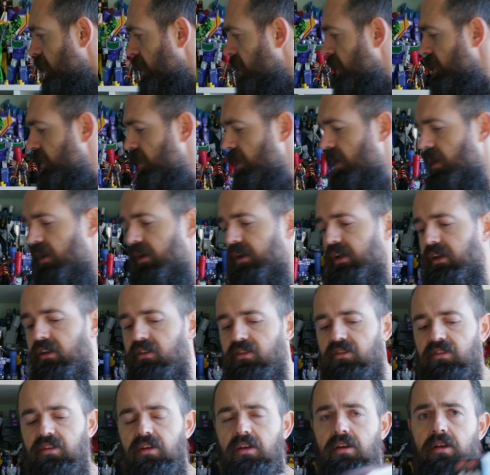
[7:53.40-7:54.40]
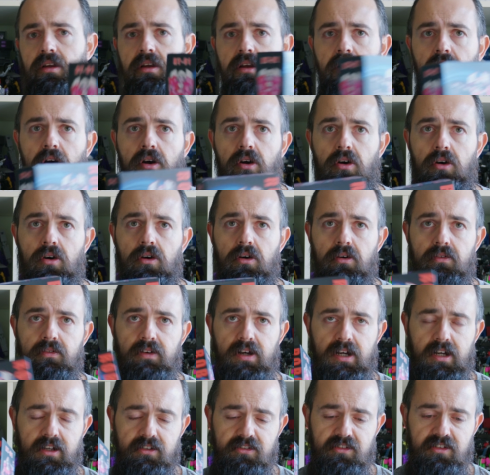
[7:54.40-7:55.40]
the likes of
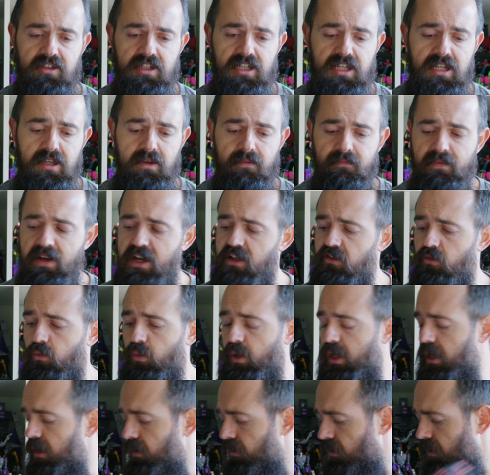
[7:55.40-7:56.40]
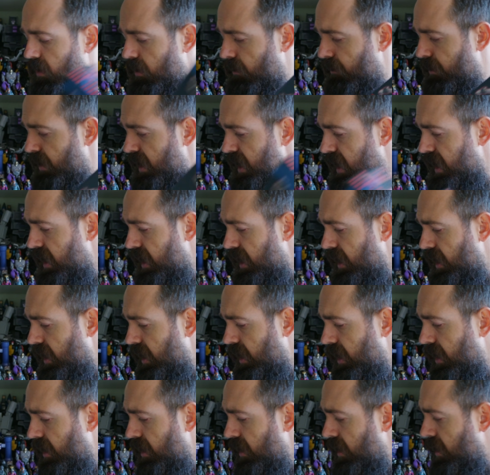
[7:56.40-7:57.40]
RC as well, compare
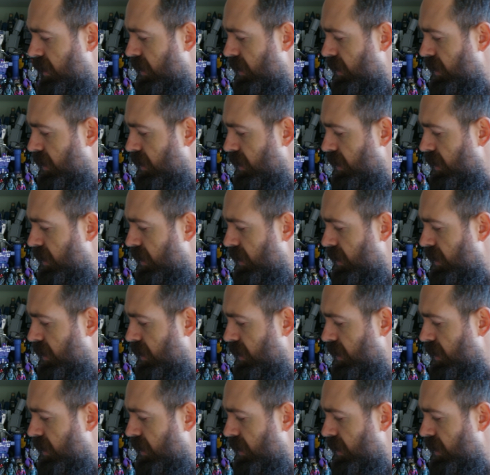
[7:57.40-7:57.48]
her.